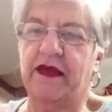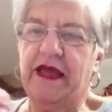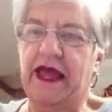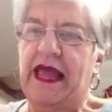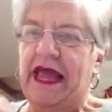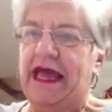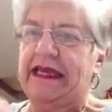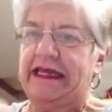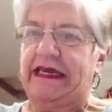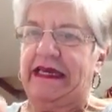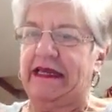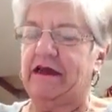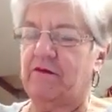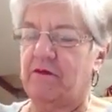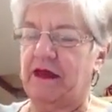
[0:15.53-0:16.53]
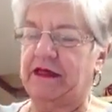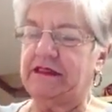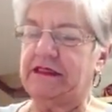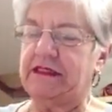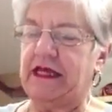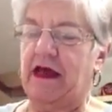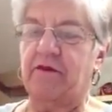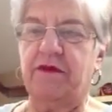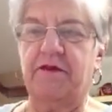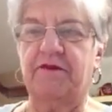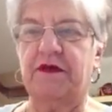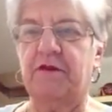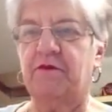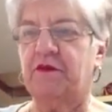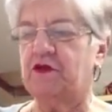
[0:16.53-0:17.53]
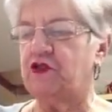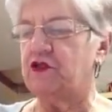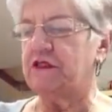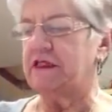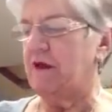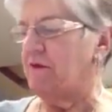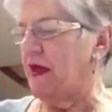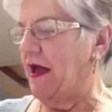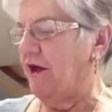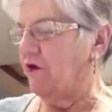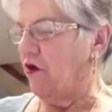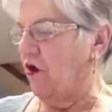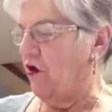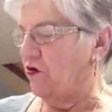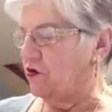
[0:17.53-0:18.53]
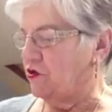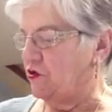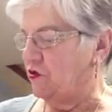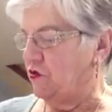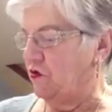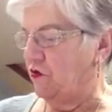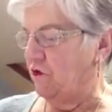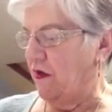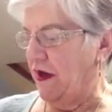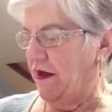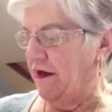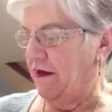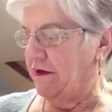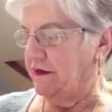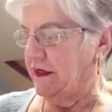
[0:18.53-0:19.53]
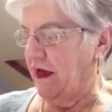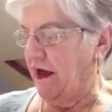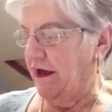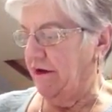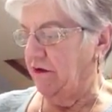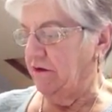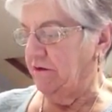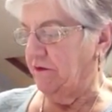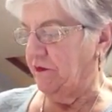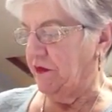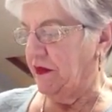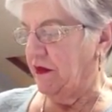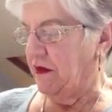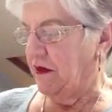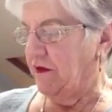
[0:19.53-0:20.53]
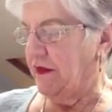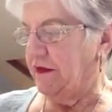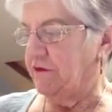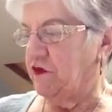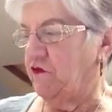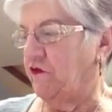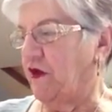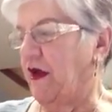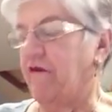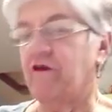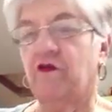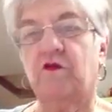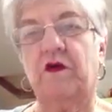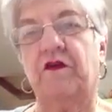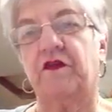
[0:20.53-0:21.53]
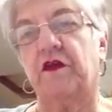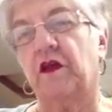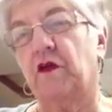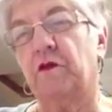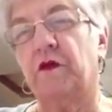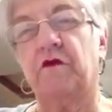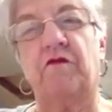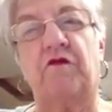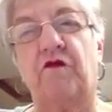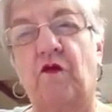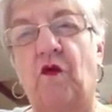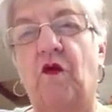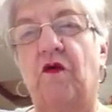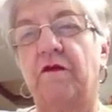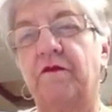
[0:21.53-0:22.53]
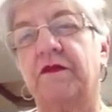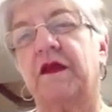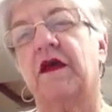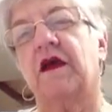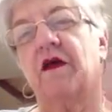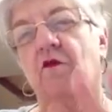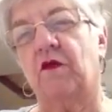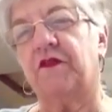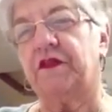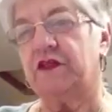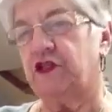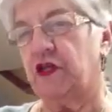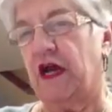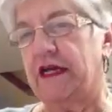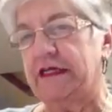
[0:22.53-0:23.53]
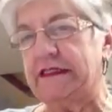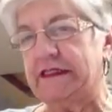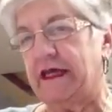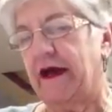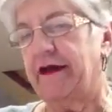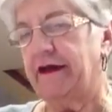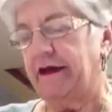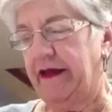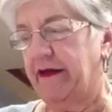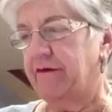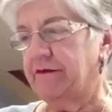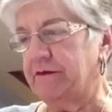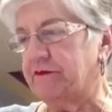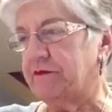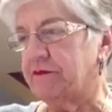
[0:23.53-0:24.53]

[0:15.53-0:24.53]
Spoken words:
and get it mixed up. And then put you some out onto a tile that you've covered with aluminum foil with the shiny side down.